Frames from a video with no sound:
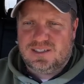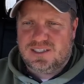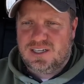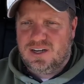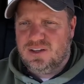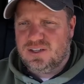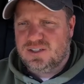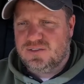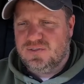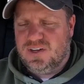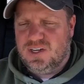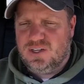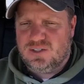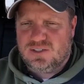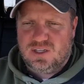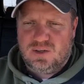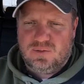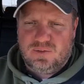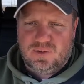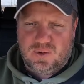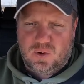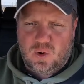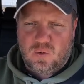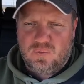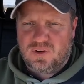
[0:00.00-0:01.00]
Sorry this video is a
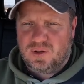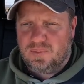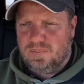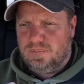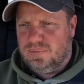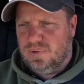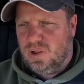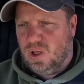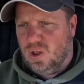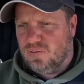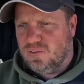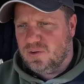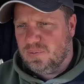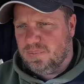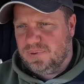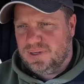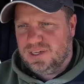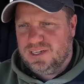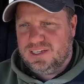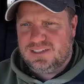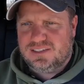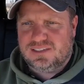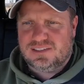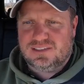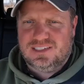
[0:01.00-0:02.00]
little bit over the, all over the
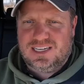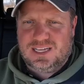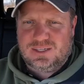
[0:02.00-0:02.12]
place.